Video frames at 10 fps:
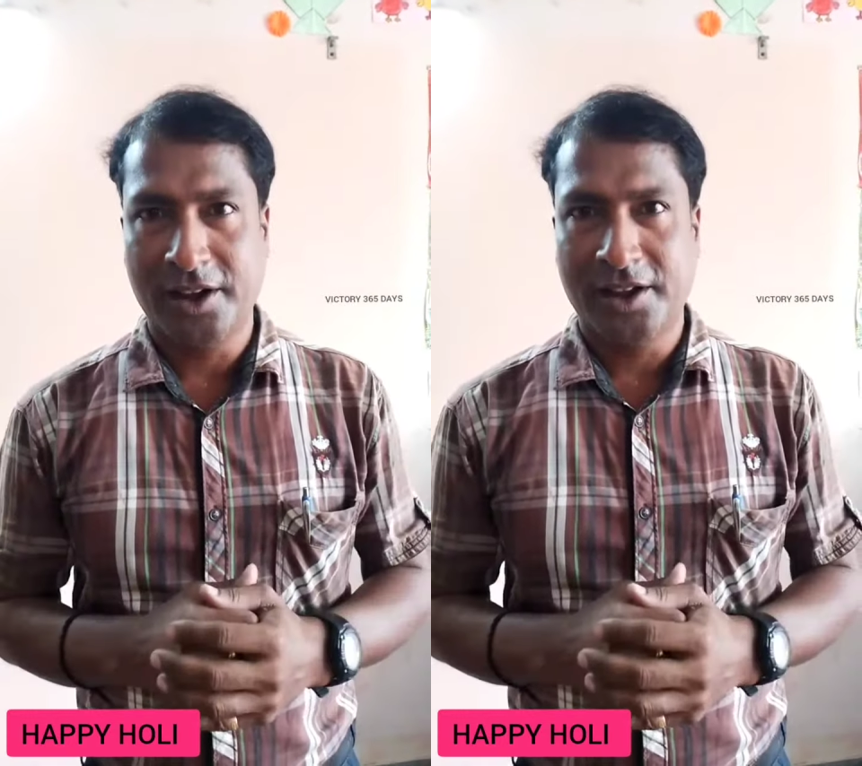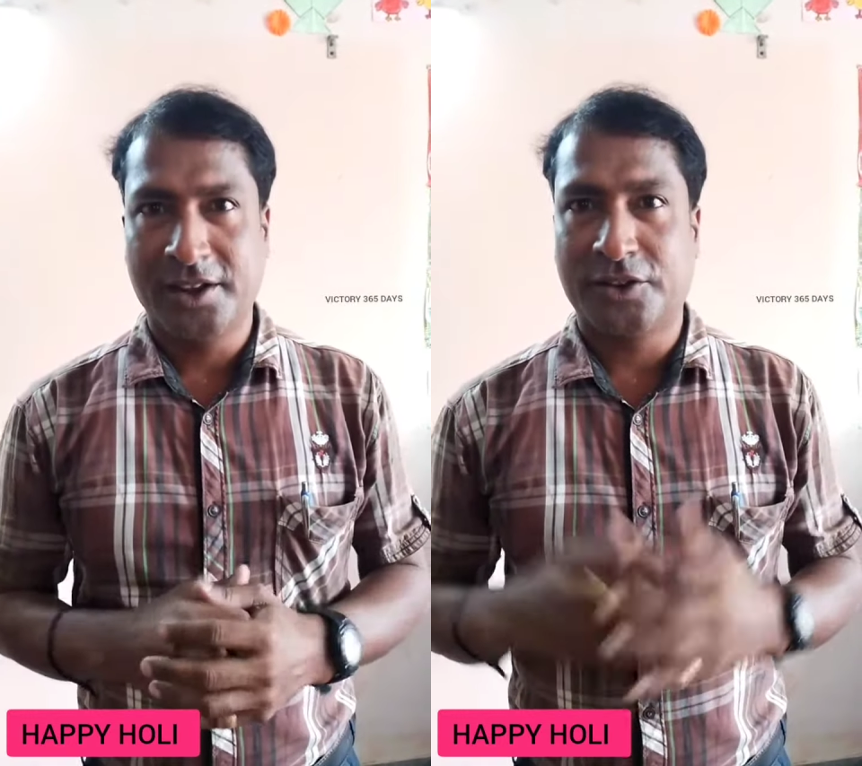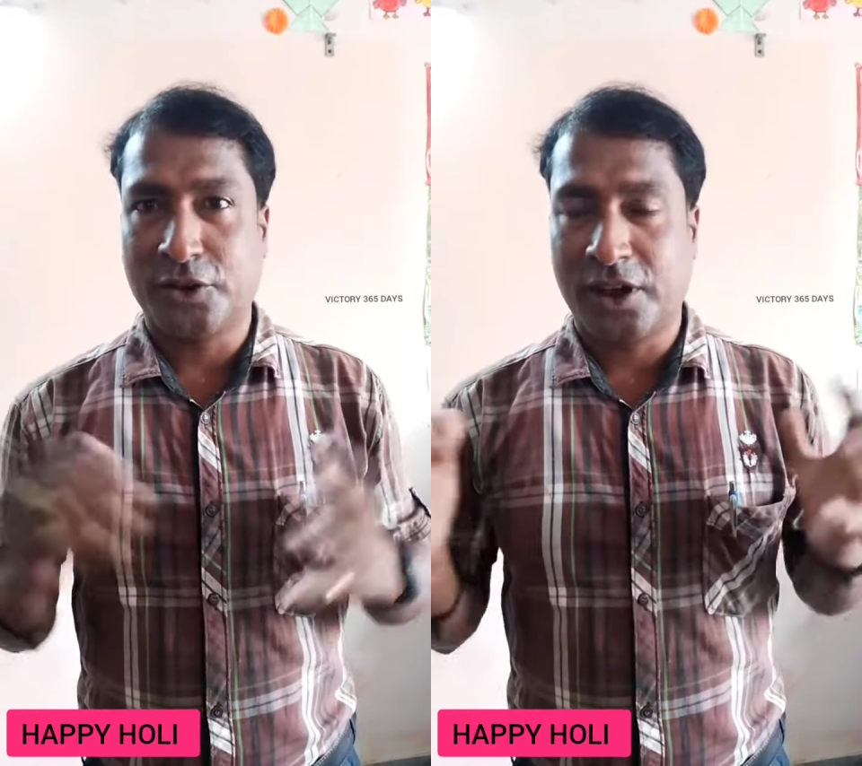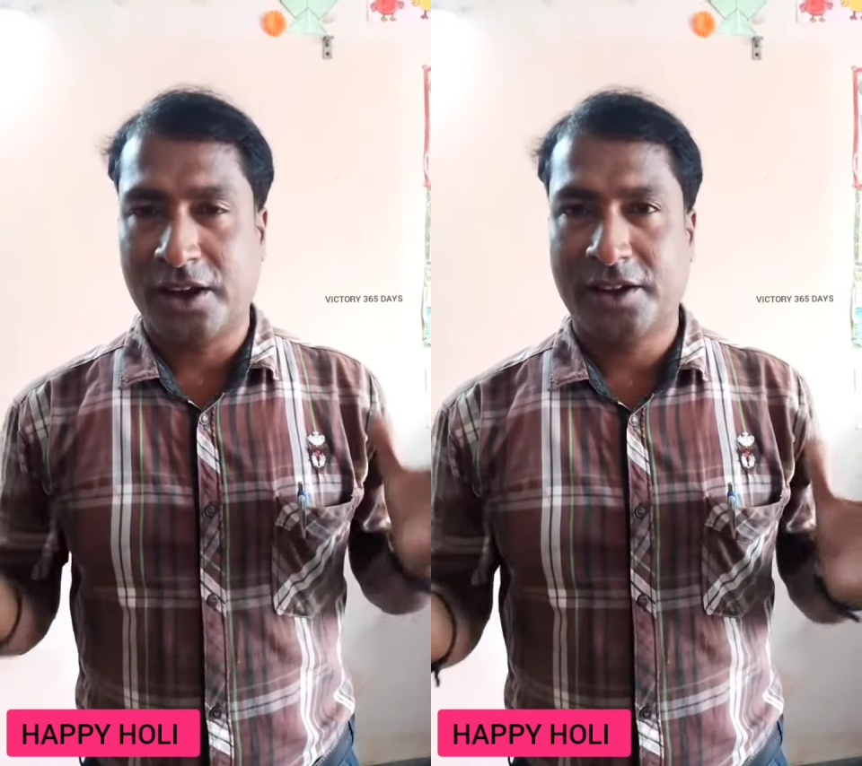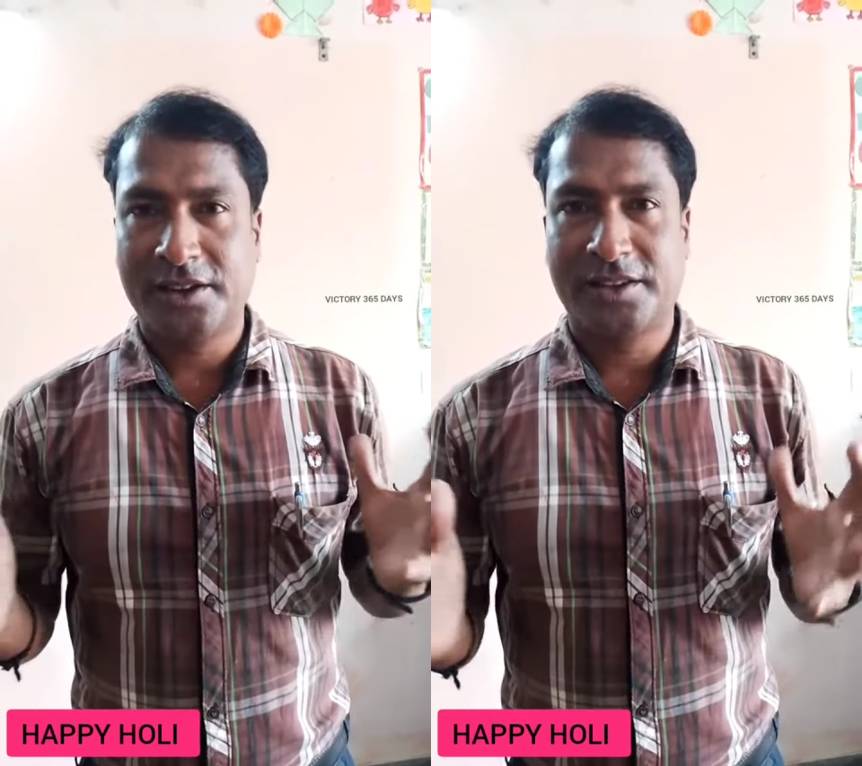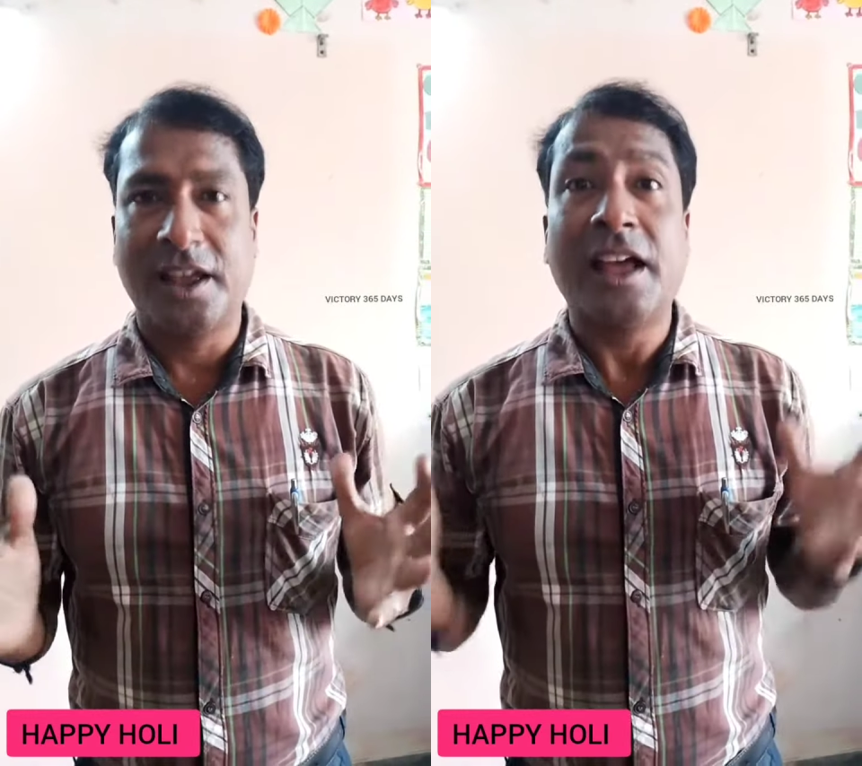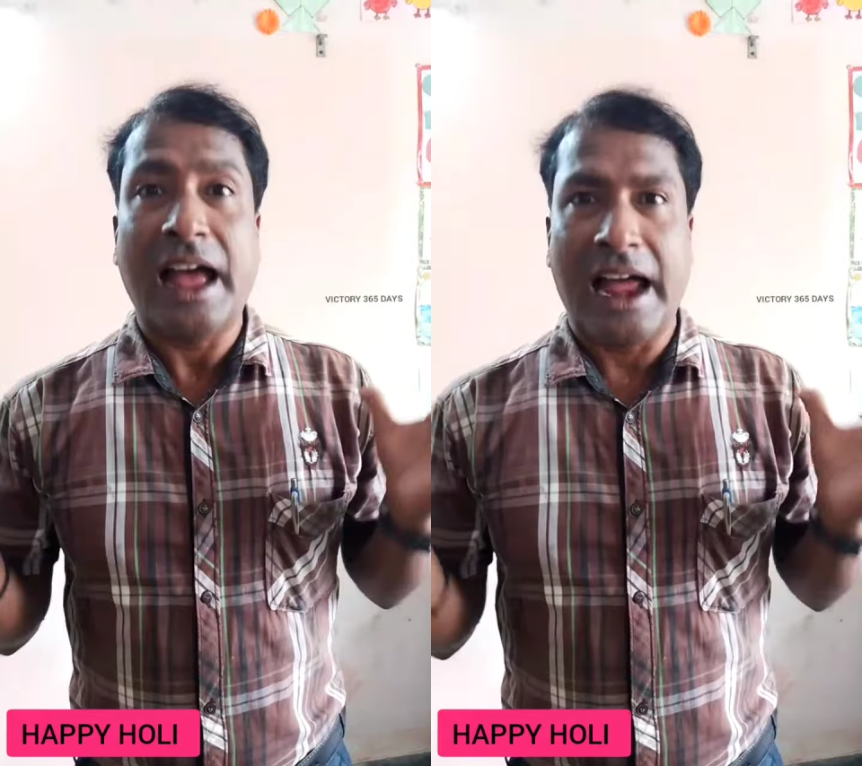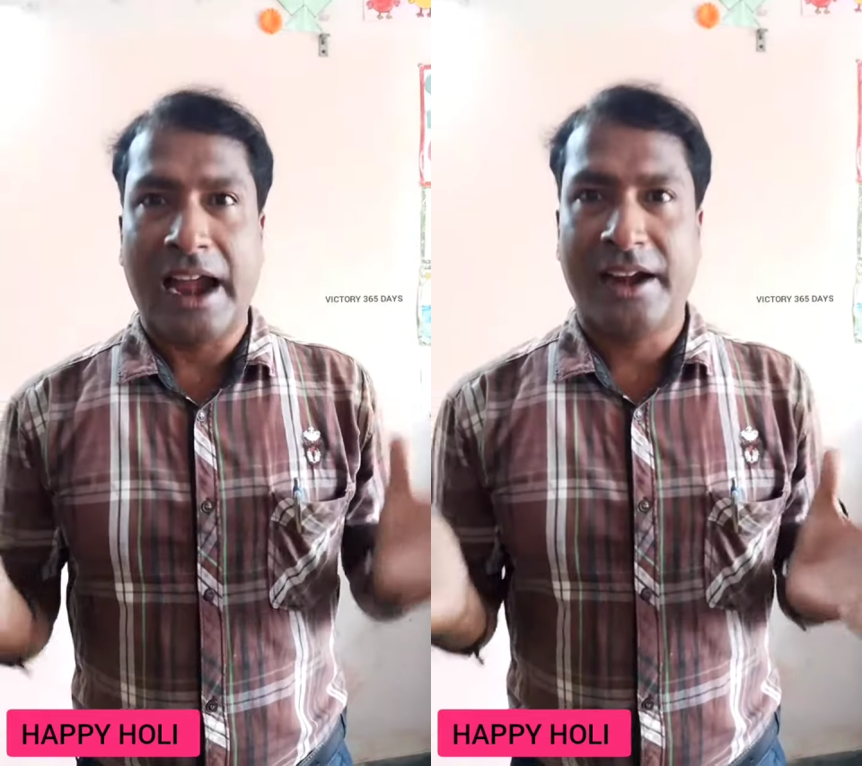So colors
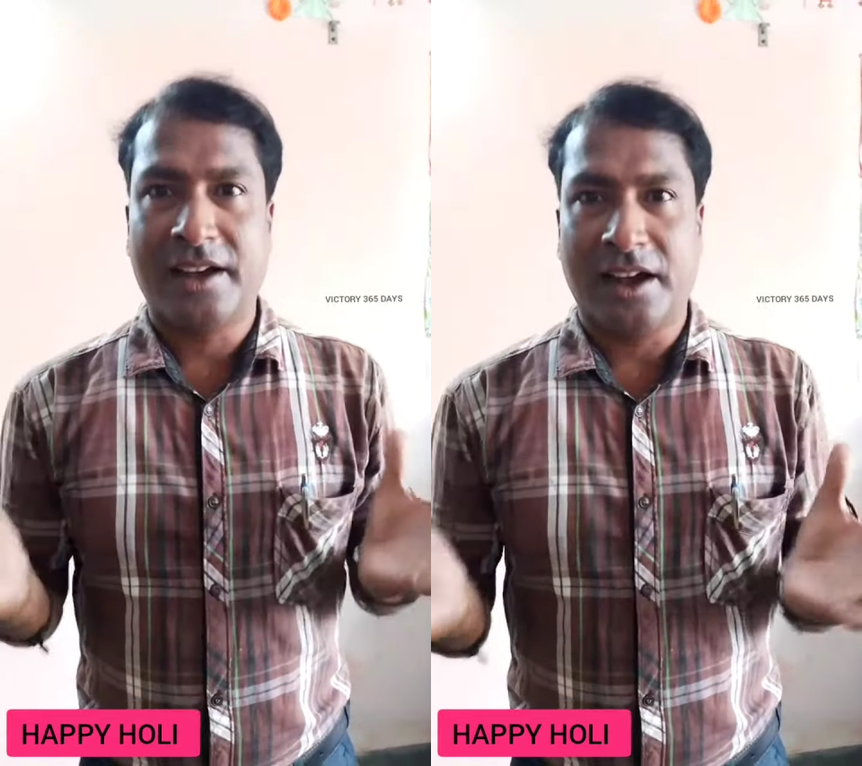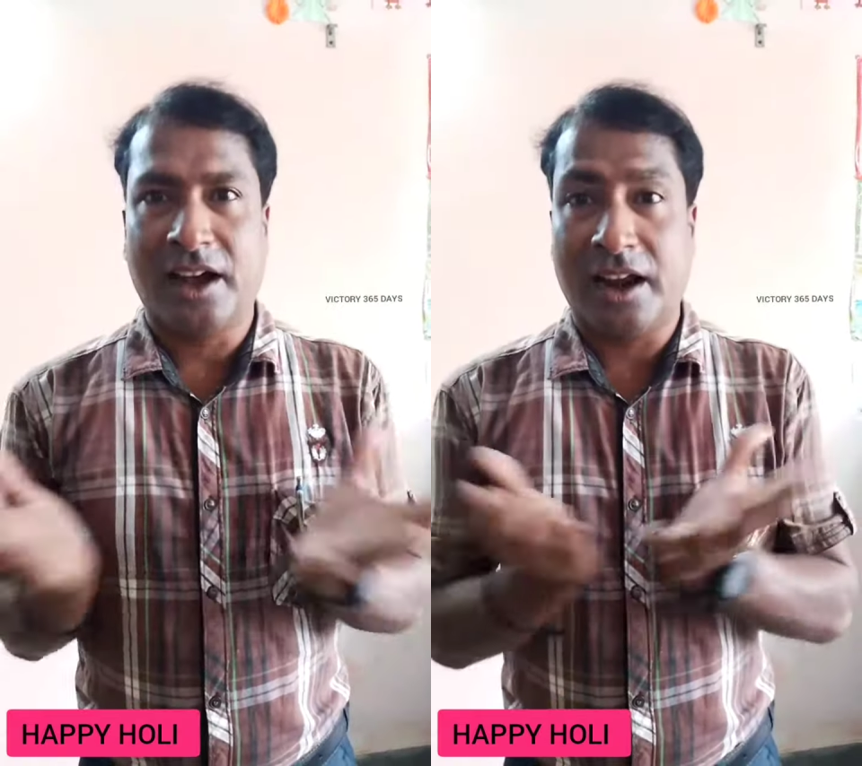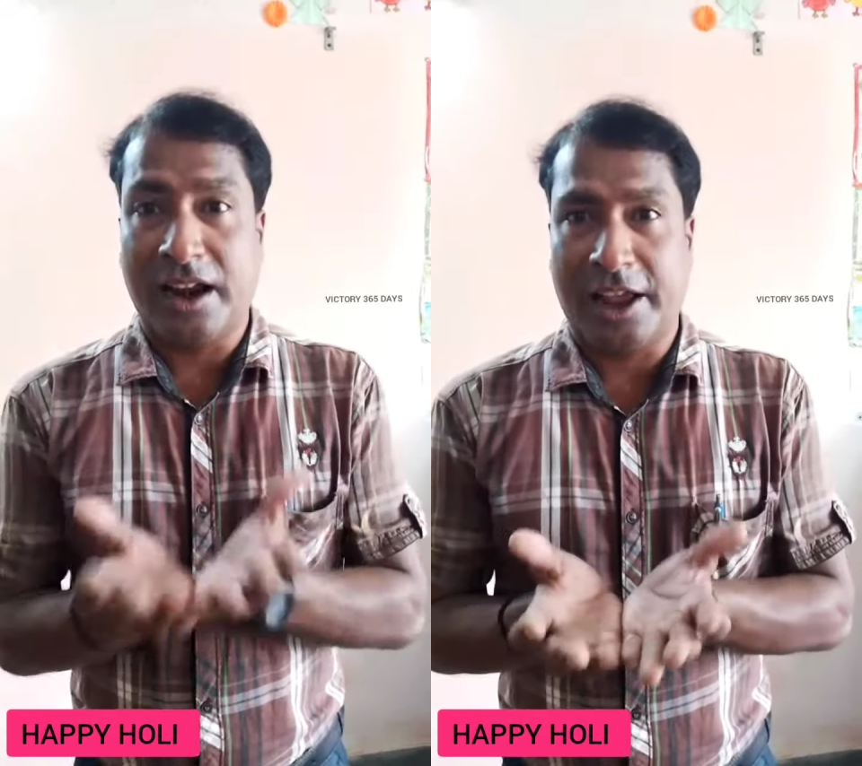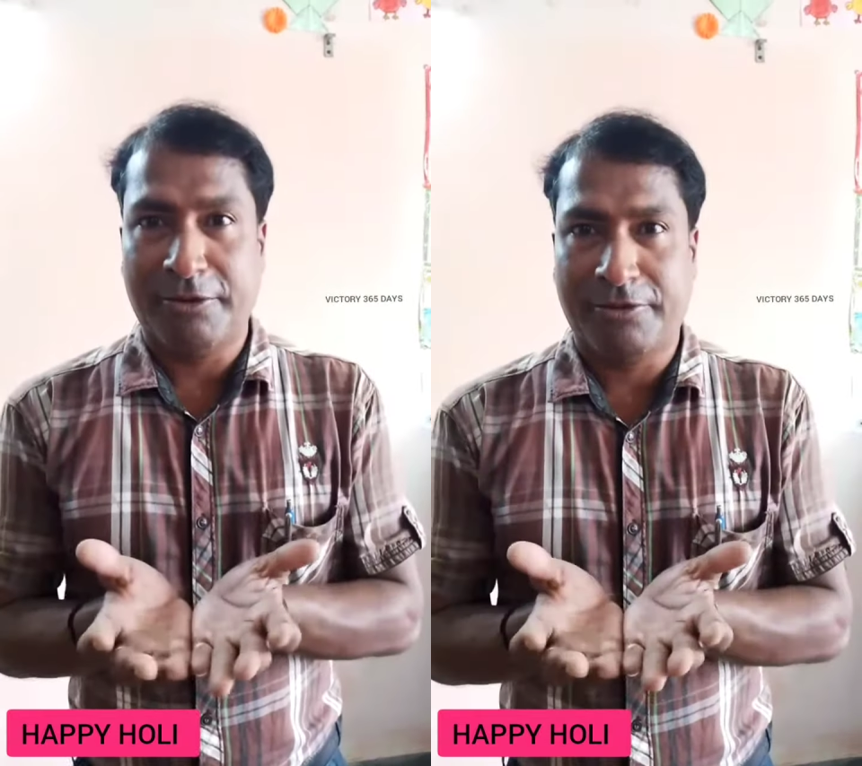add our life.